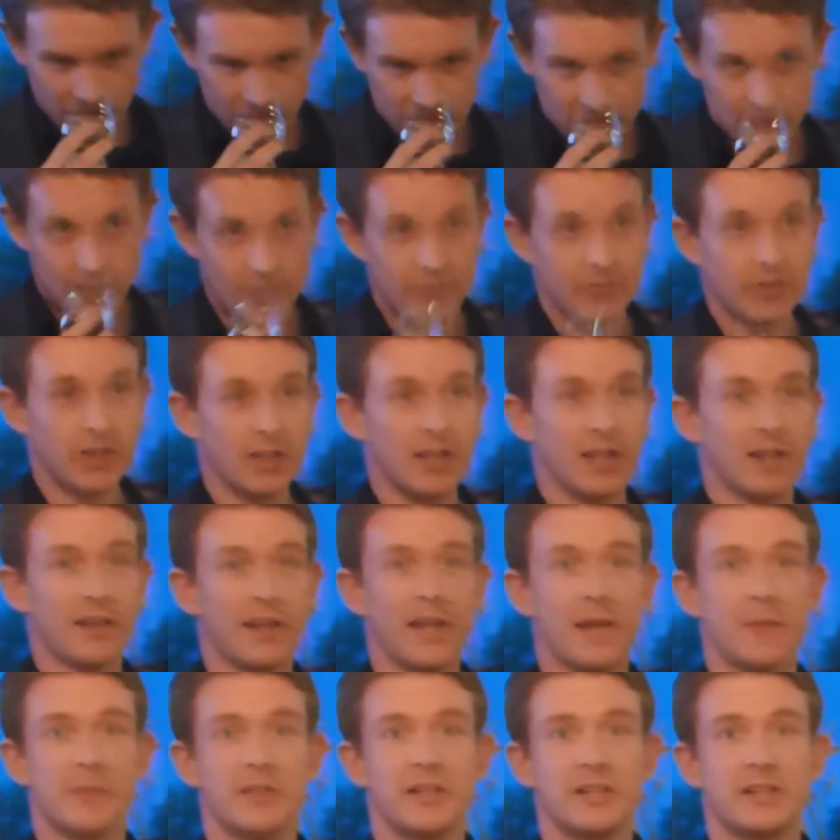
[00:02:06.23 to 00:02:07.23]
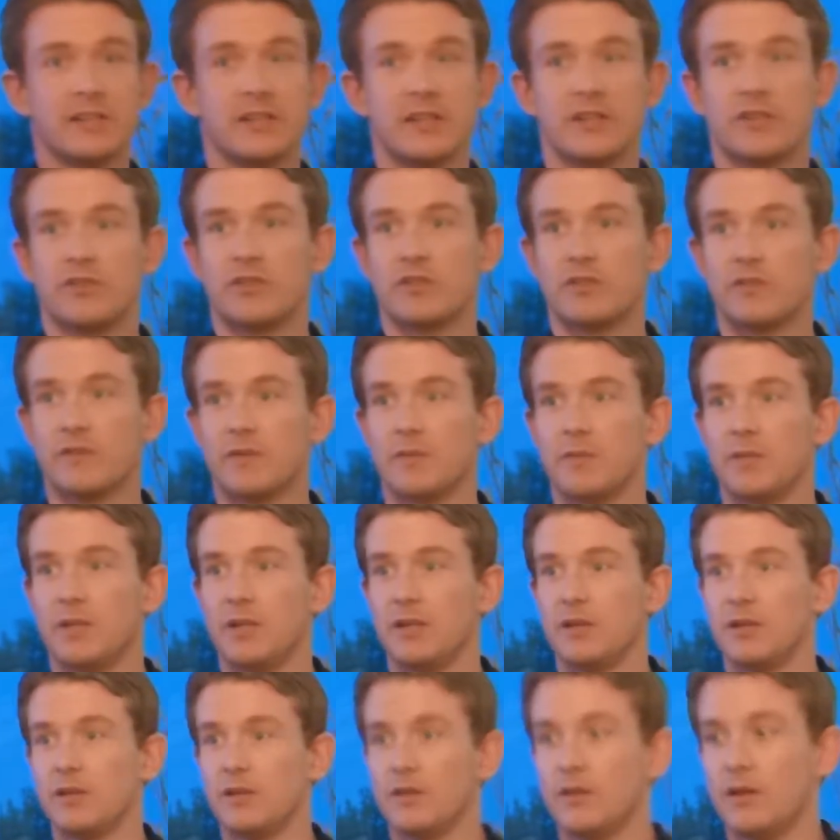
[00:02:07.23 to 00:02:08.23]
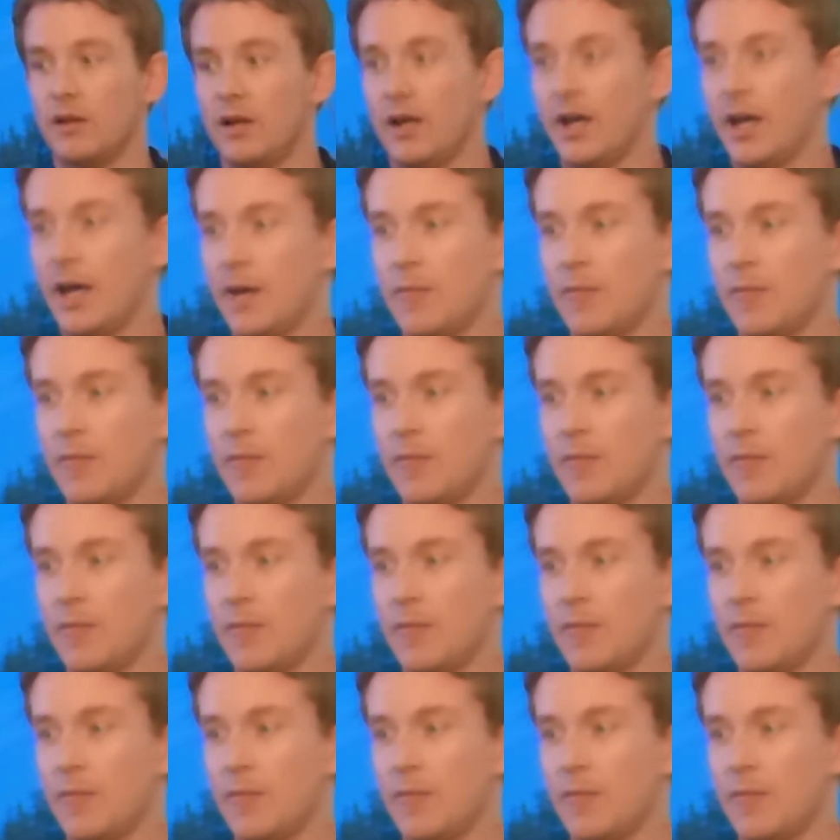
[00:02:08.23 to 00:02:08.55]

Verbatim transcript: It's definitely a lemony citrus for me.